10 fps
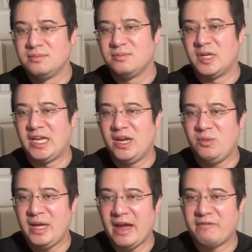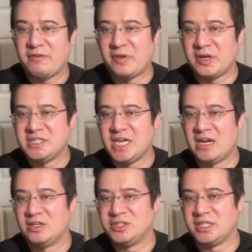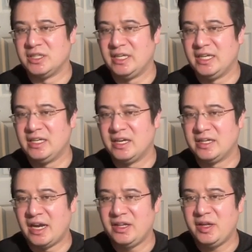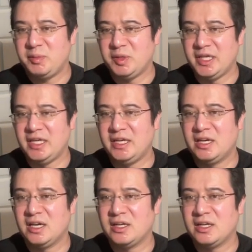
But here we have a very challenging lead. Annihilate lead